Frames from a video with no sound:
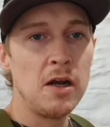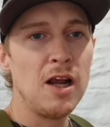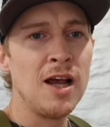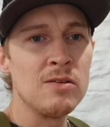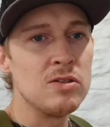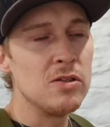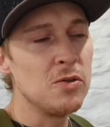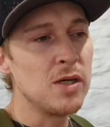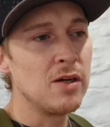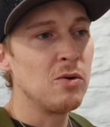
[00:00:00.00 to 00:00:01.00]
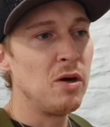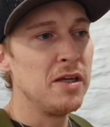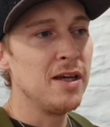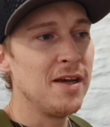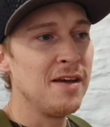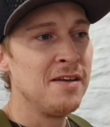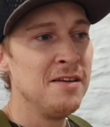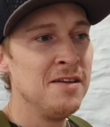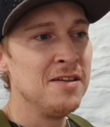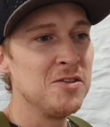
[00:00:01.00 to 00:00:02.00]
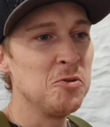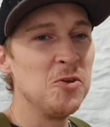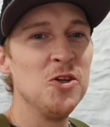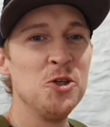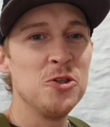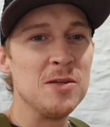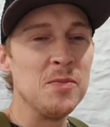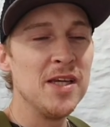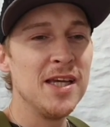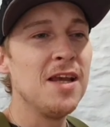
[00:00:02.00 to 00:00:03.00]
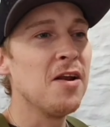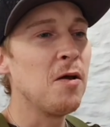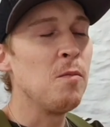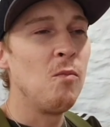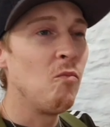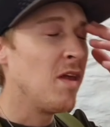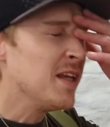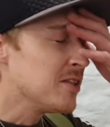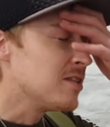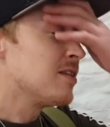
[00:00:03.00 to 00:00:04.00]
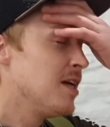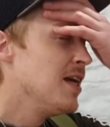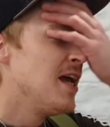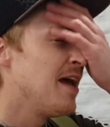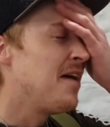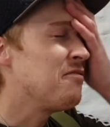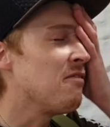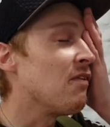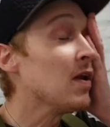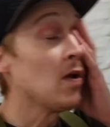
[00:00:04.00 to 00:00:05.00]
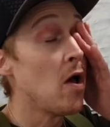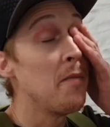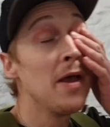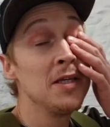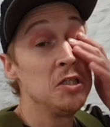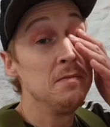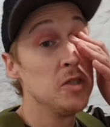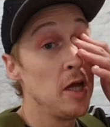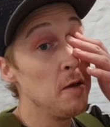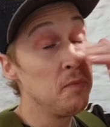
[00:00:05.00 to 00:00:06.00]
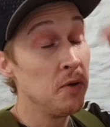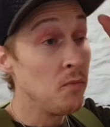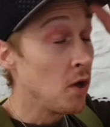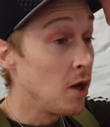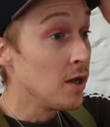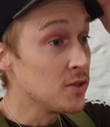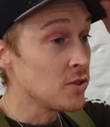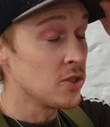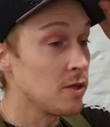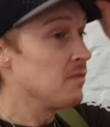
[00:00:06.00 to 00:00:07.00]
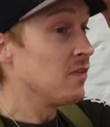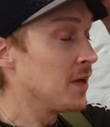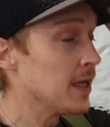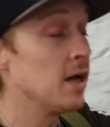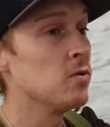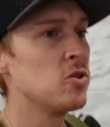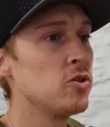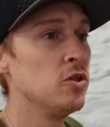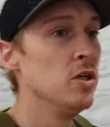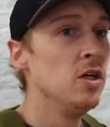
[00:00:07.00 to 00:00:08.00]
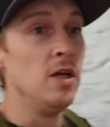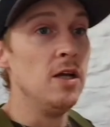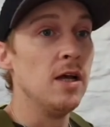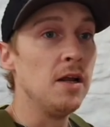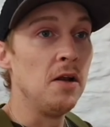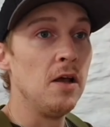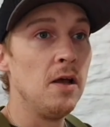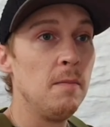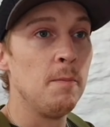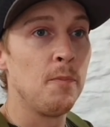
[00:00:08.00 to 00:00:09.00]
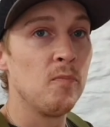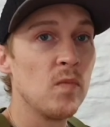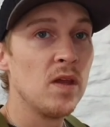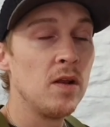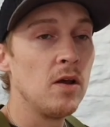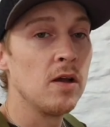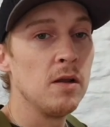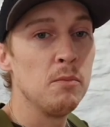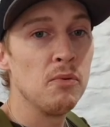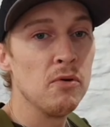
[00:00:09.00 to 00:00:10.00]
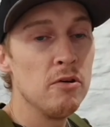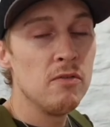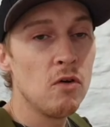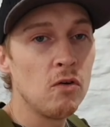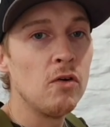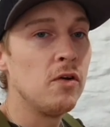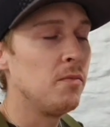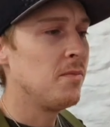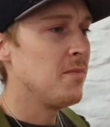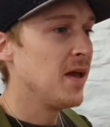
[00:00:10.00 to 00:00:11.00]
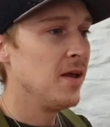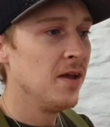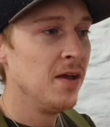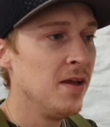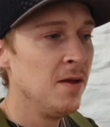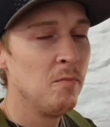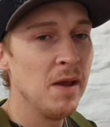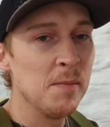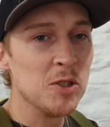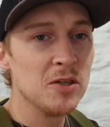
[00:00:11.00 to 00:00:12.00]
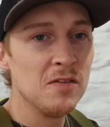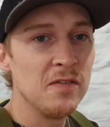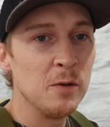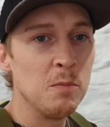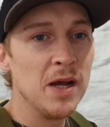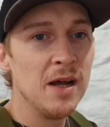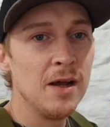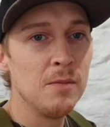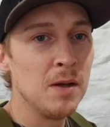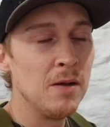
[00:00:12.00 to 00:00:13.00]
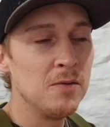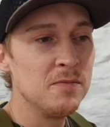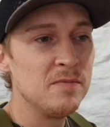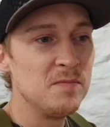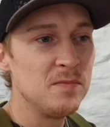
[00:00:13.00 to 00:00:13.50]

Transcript: I don't know how to do that quite yet. It's all new to me, and I'm it's every video I make seems to open up my eyes to something else, and um and I can improve on and meh make myself feel better about,